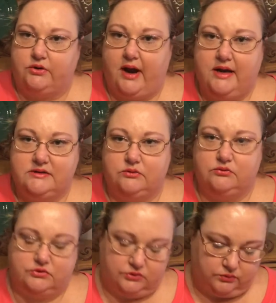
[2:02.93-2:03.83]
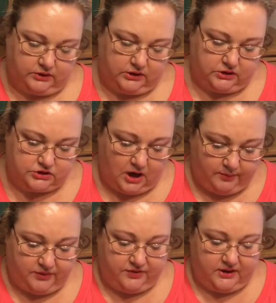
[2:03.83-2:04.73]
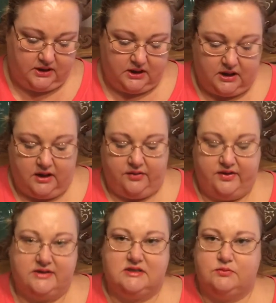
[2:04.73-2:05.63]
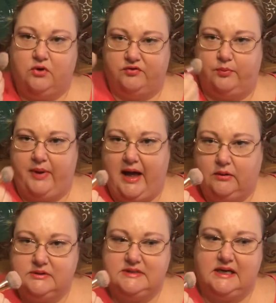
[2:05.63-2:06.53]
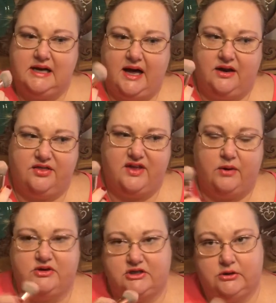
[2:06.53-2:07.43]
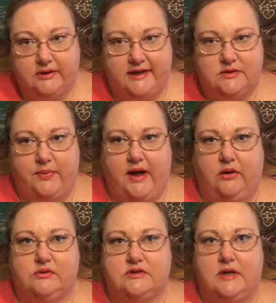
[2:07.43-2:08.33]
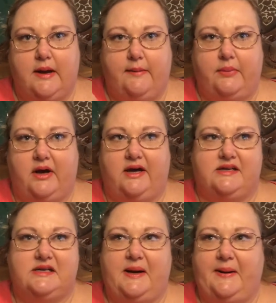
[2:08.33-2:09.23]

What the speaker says: and crannies and do a really good job with it. This is more of a pouncing kind of thing, which I don't like to pounce, but